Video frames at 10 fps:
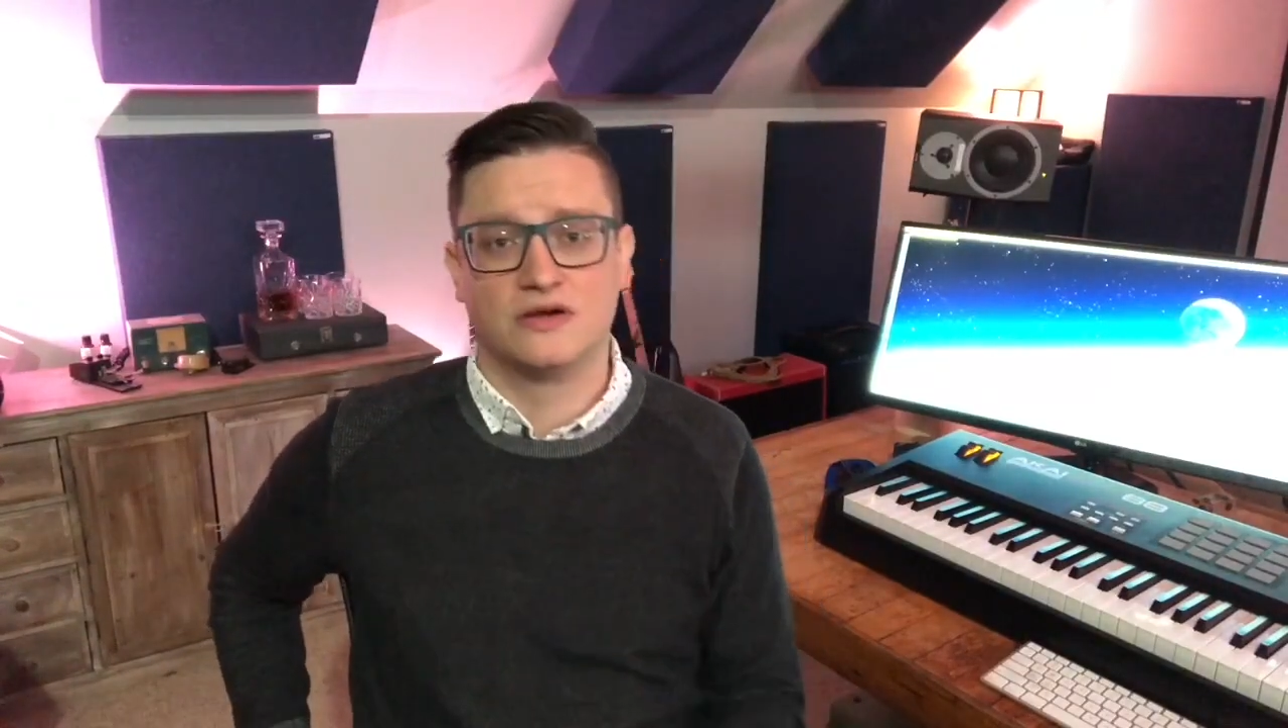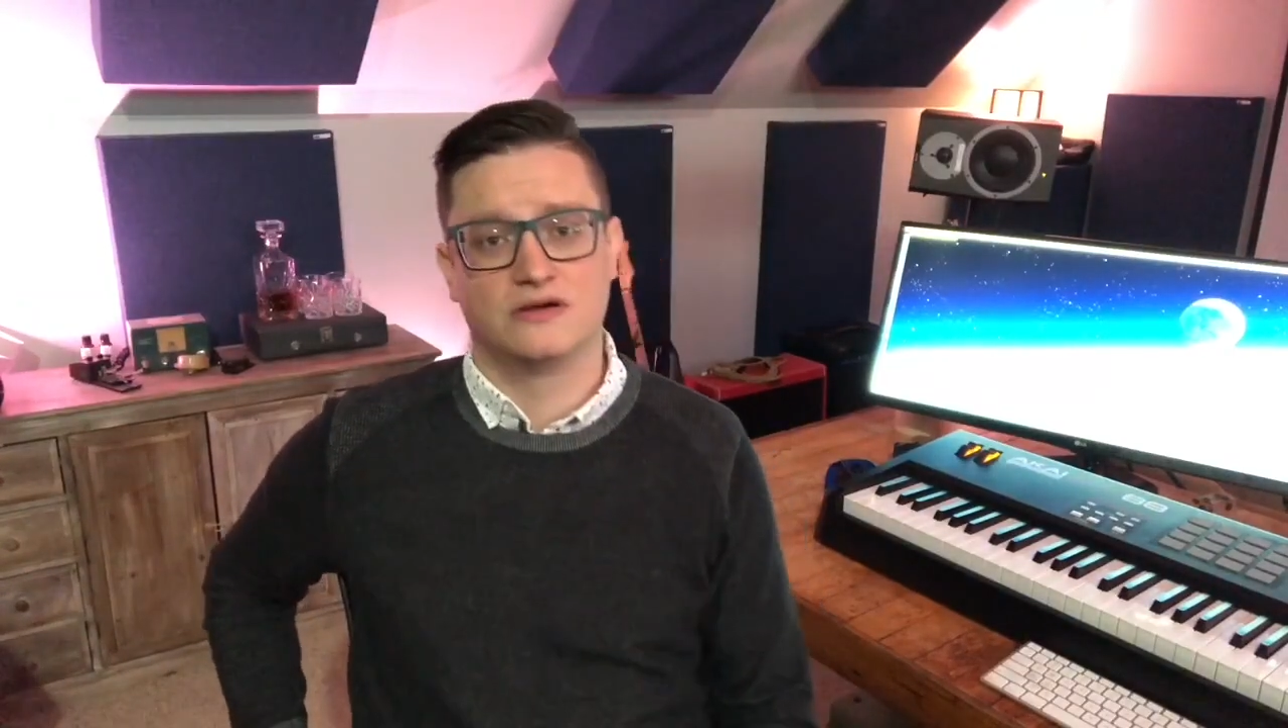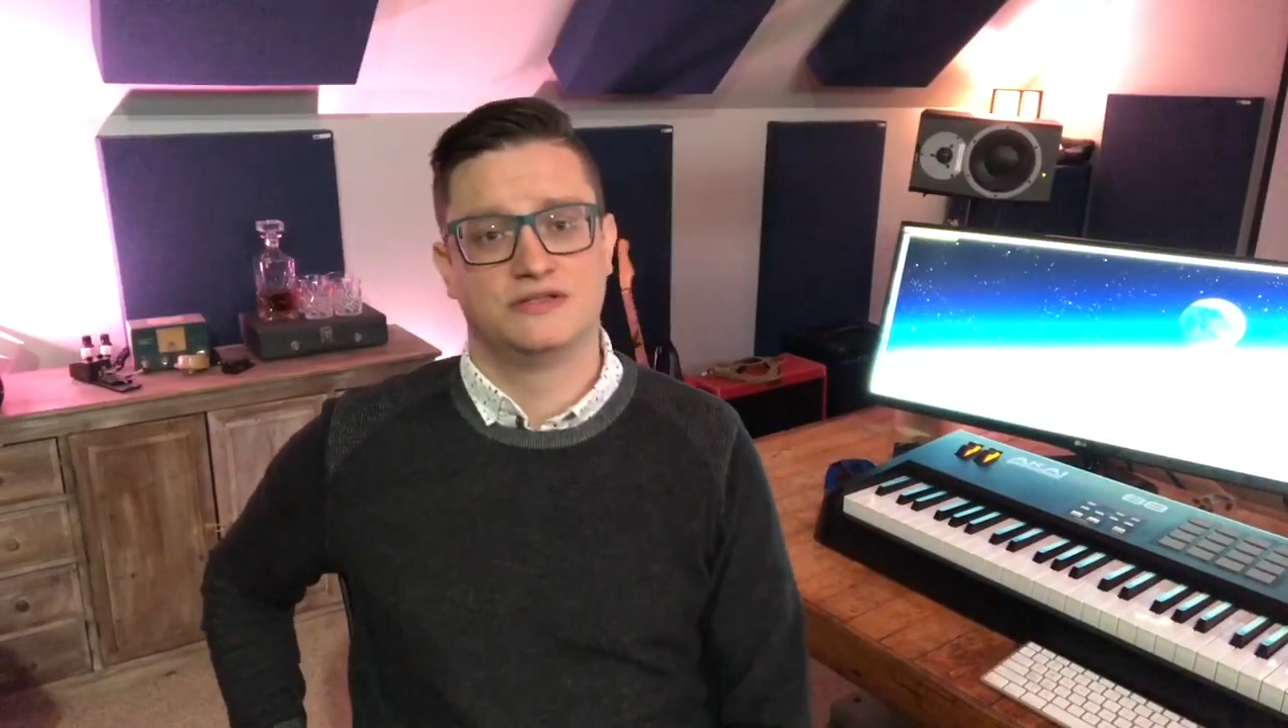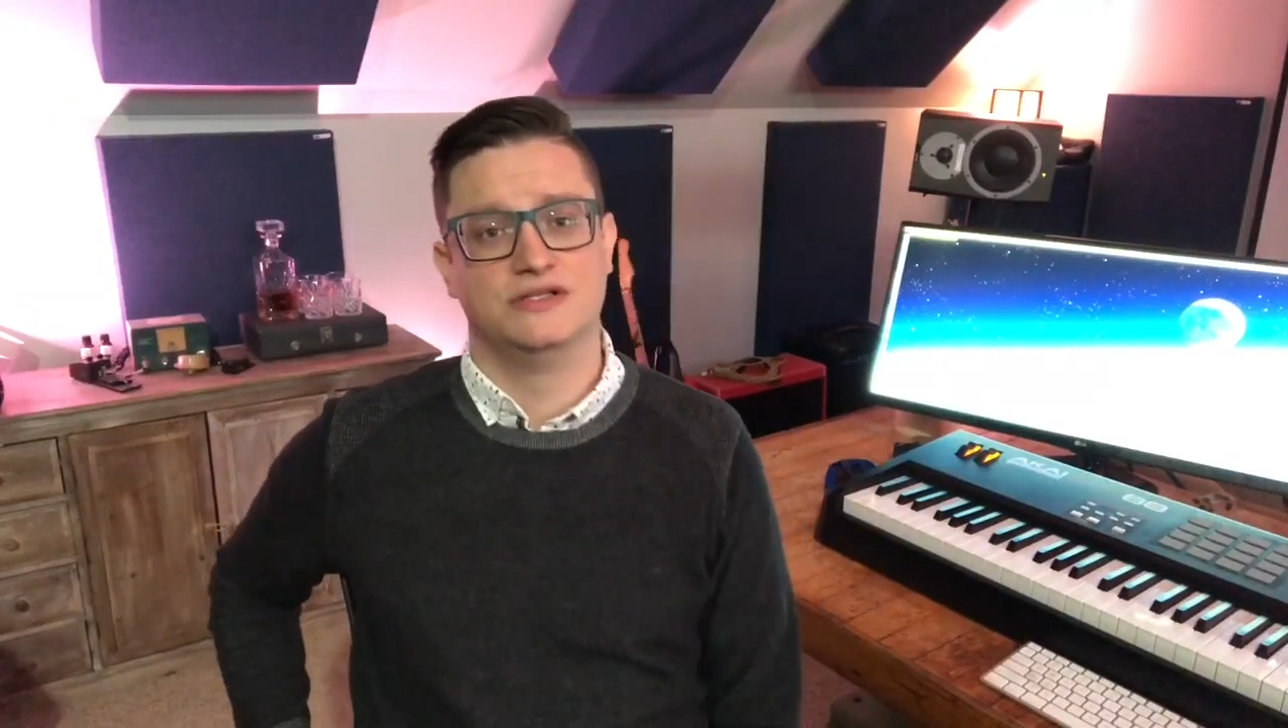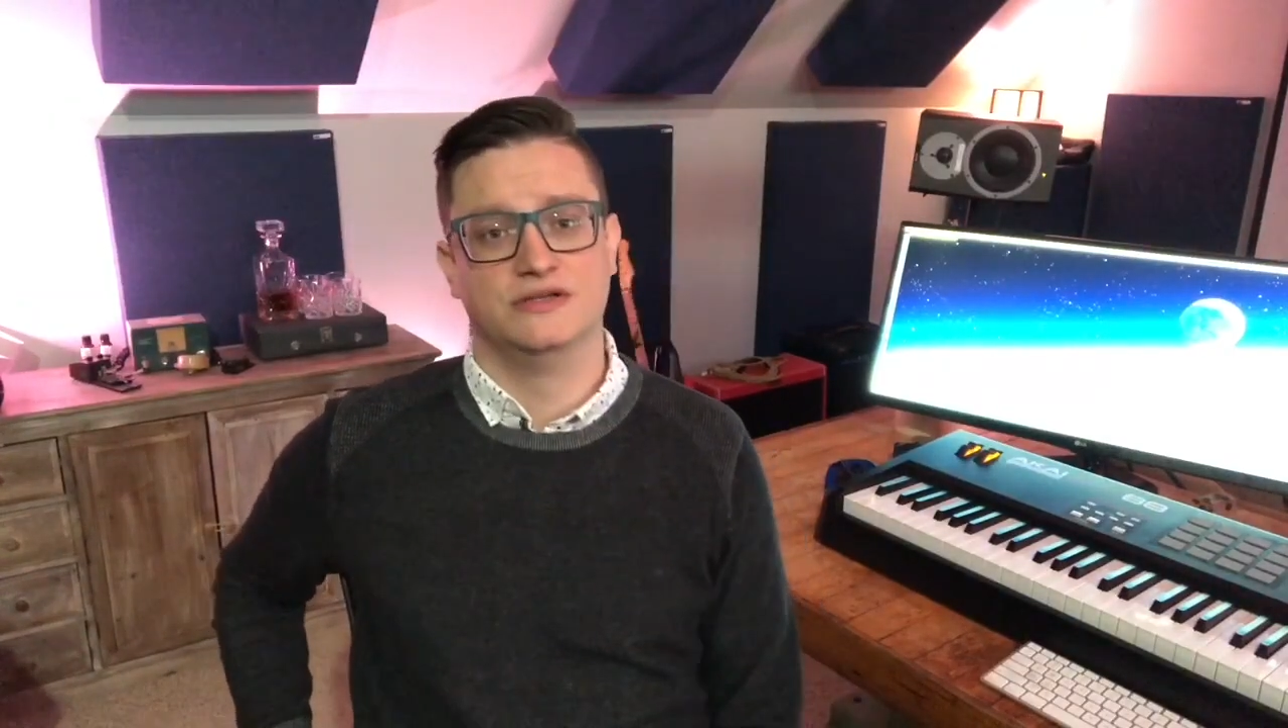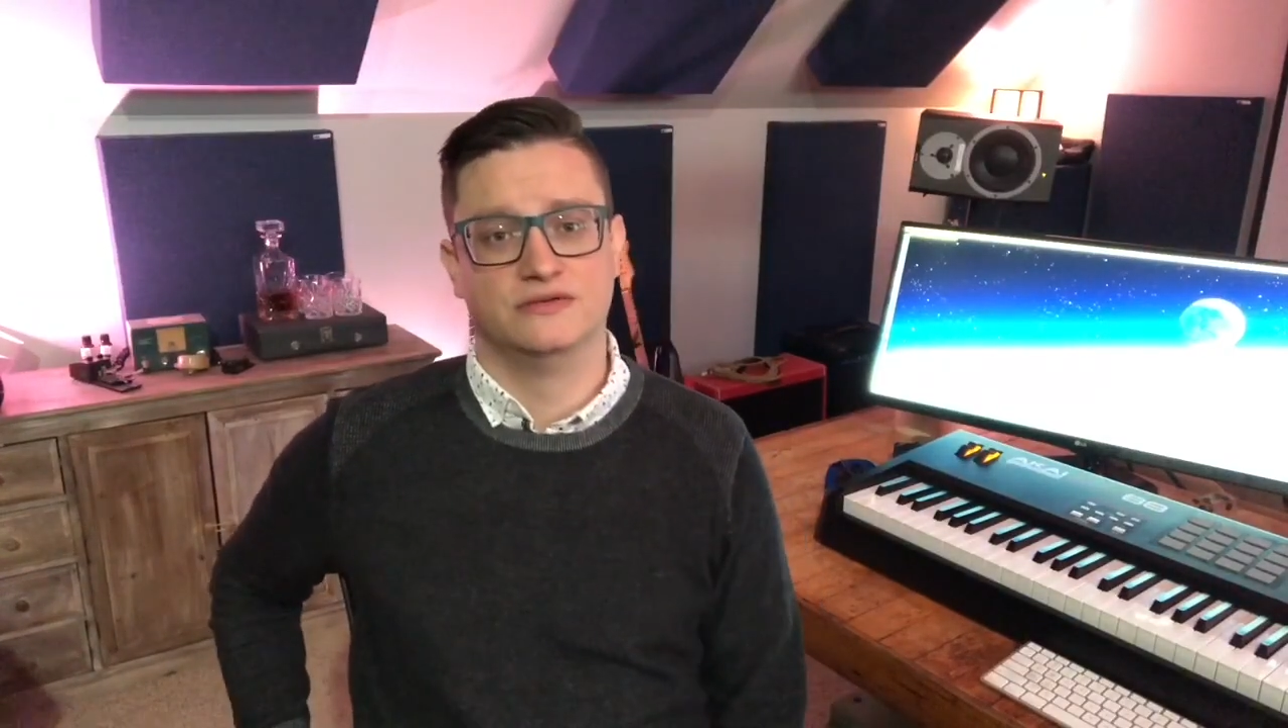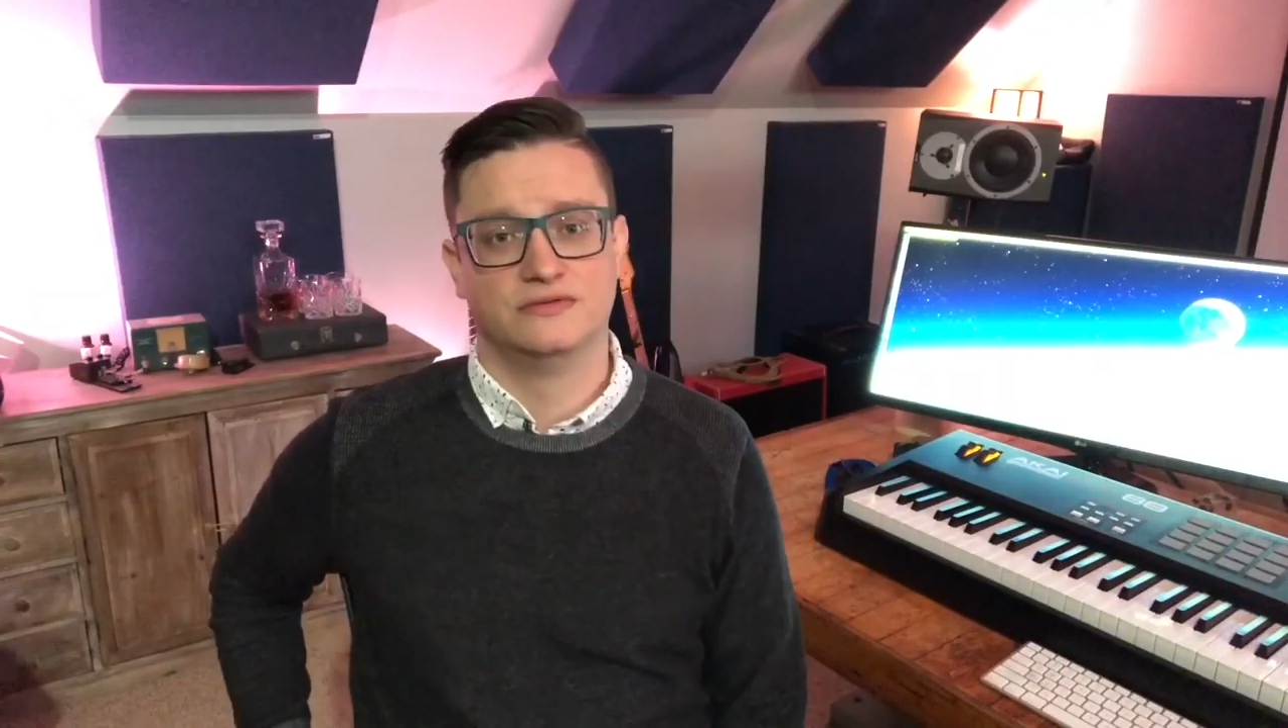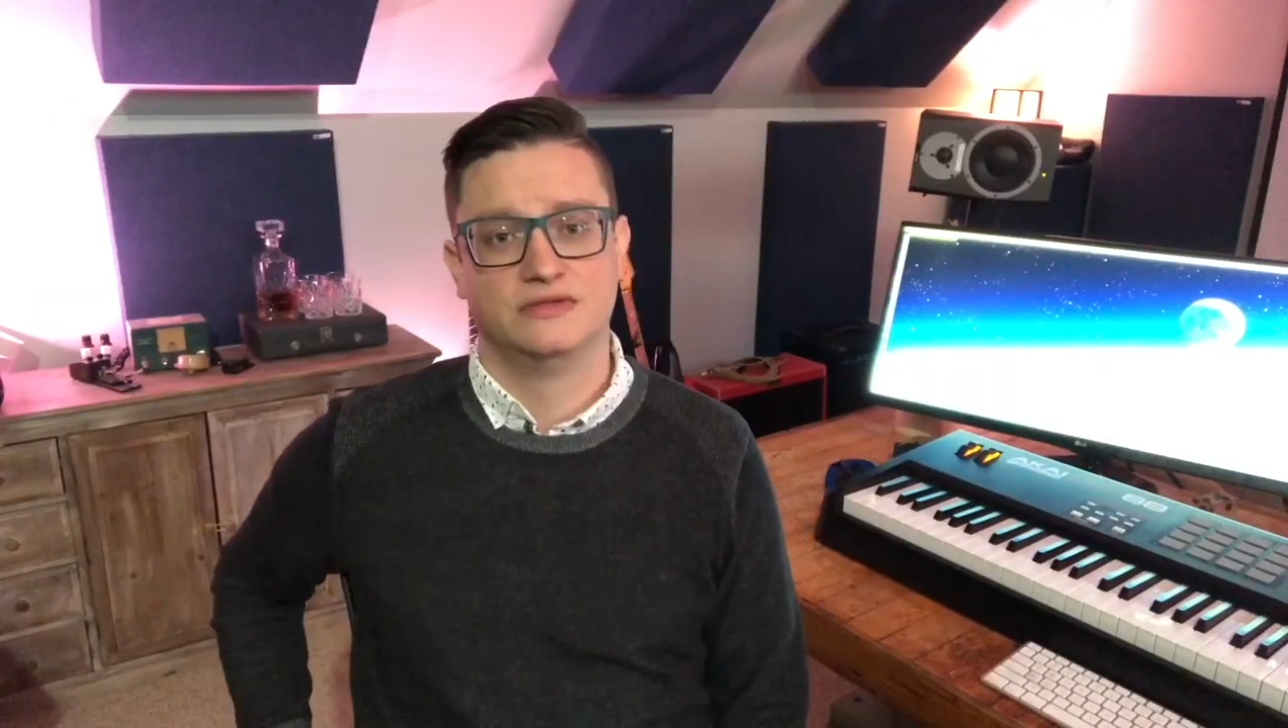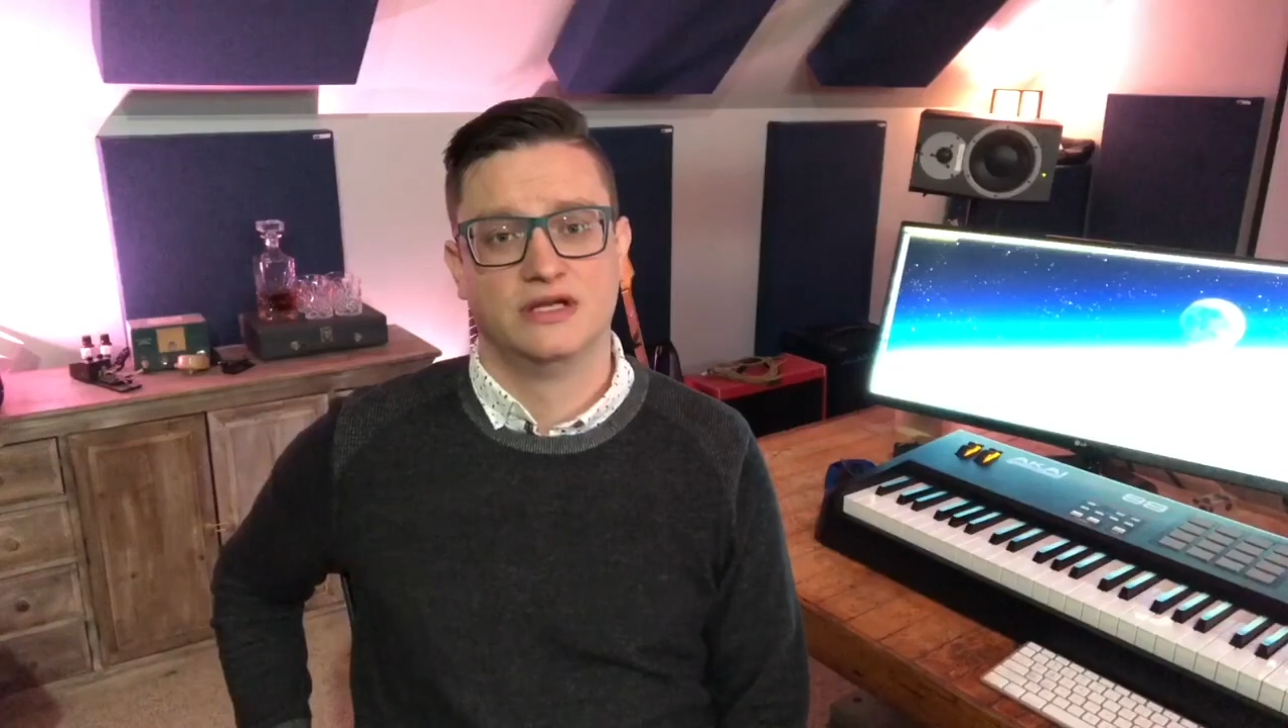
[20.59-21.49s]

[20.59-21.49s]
talk to you